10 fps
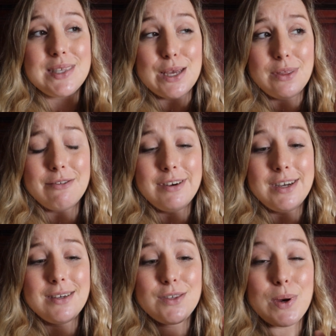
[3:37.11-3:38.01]
South
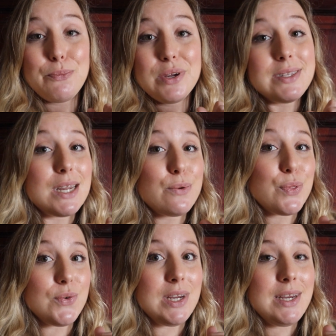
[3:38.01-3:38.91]
Africa, so I printed
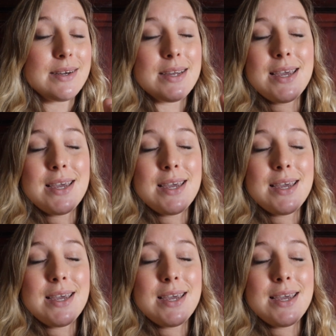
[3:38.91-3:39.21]
out 3.